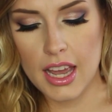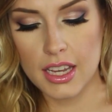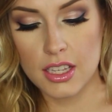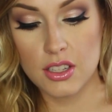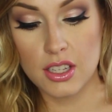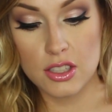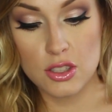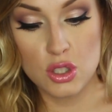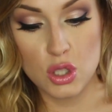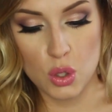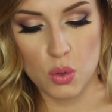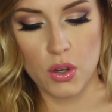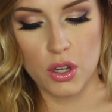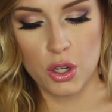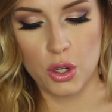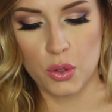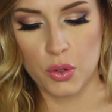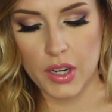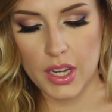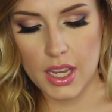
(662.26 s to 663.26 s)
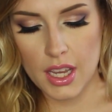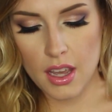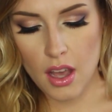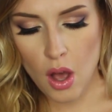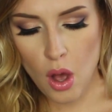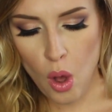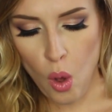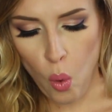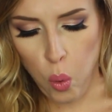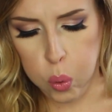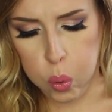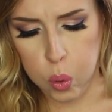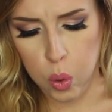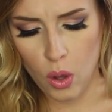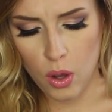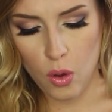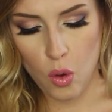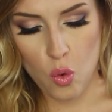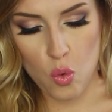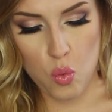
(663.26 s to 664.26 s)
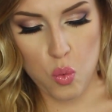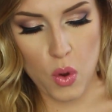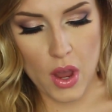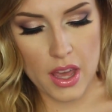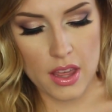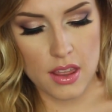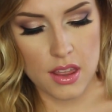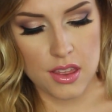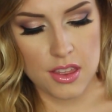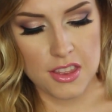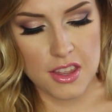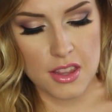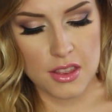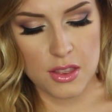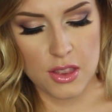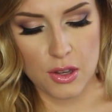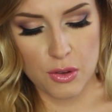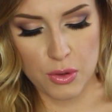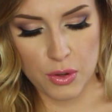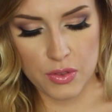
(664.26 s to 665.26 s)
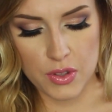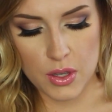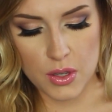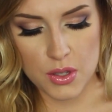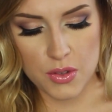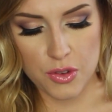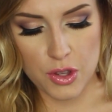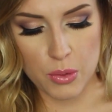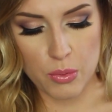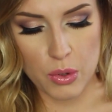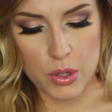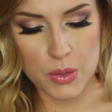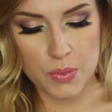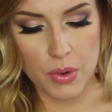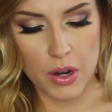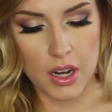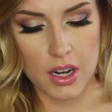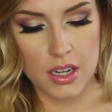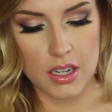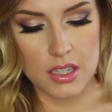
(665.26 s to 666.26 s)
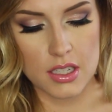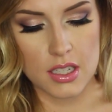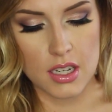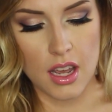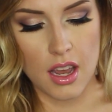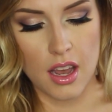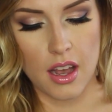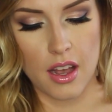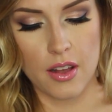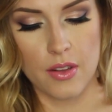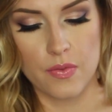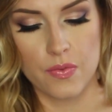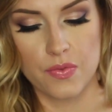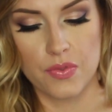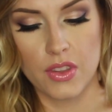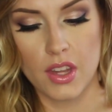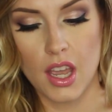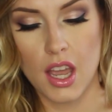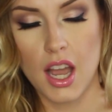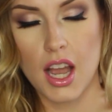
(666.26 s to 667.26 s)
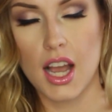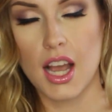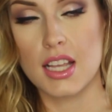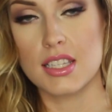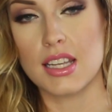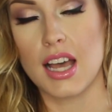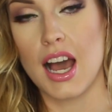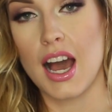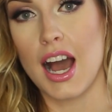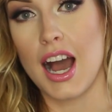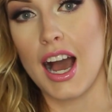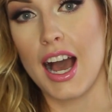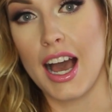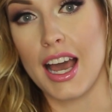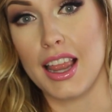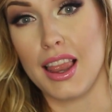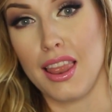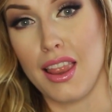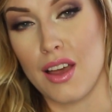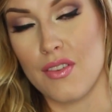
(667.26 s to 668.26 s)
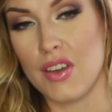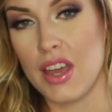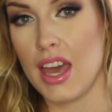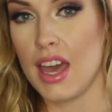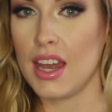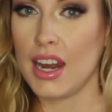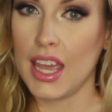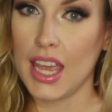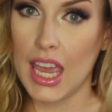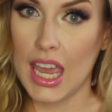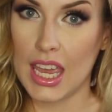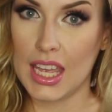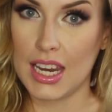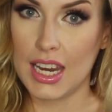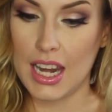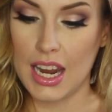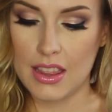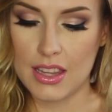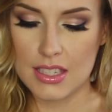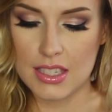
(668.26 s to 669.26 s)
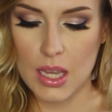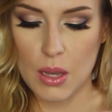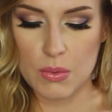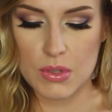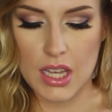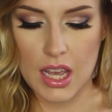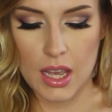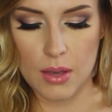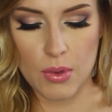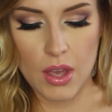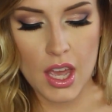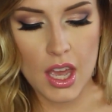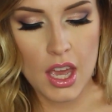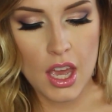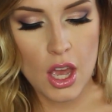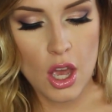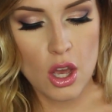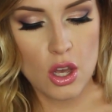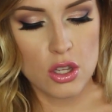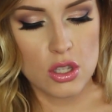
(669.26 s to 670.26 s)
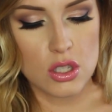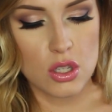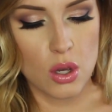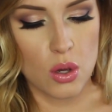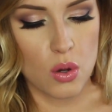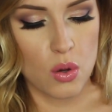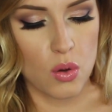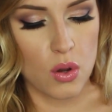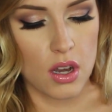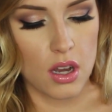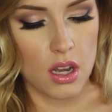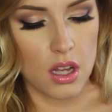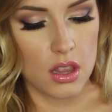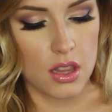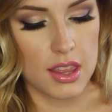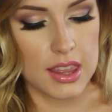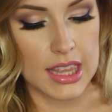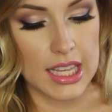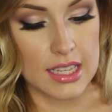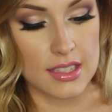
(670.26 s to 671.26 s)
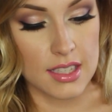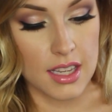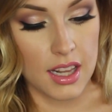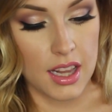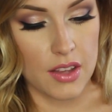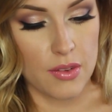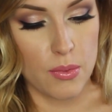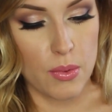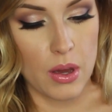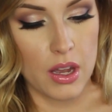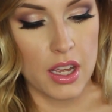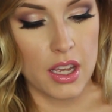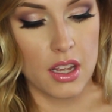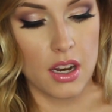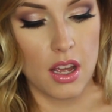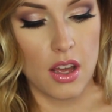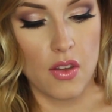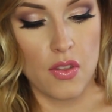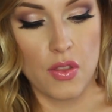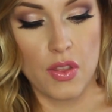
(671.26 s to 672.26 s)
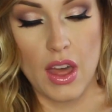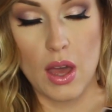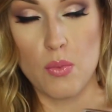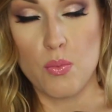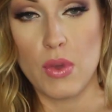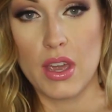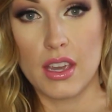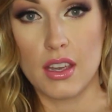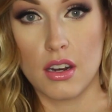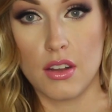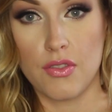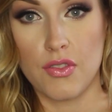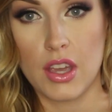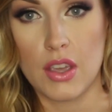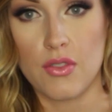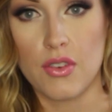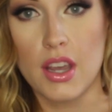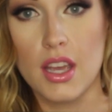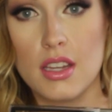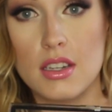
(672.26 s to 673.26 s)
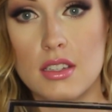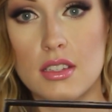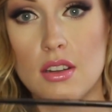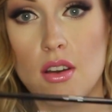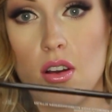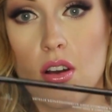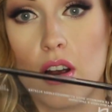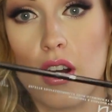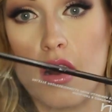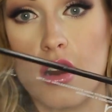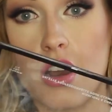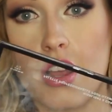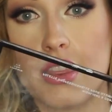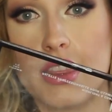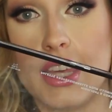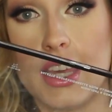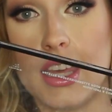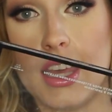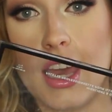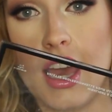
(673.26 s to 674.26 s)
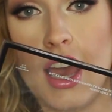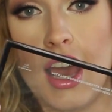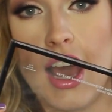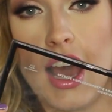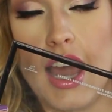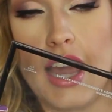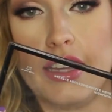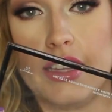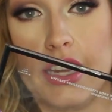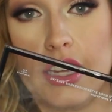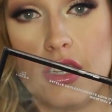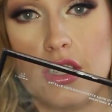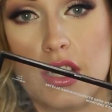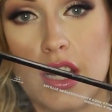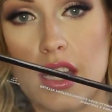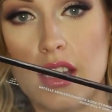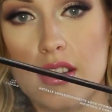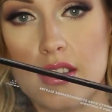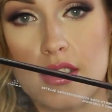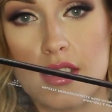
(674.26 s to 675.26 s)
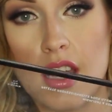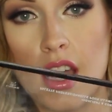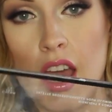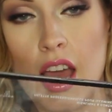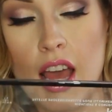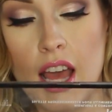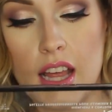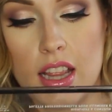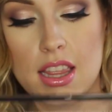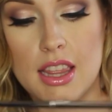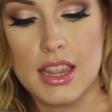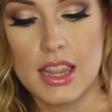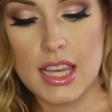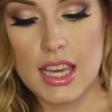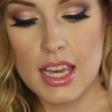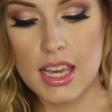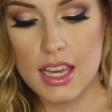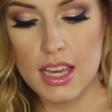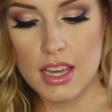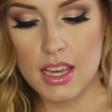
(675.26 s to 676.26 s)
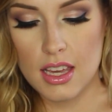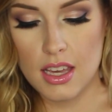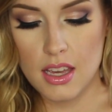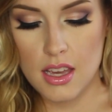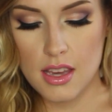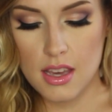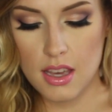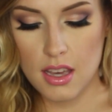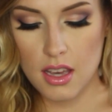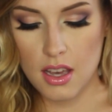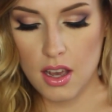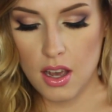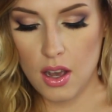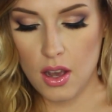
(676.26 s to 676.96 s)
I do agree with the reviews for the most part because um, I love it and I hate it at the same time. So the things that I love about it that make it a favorite are the highlight shades. The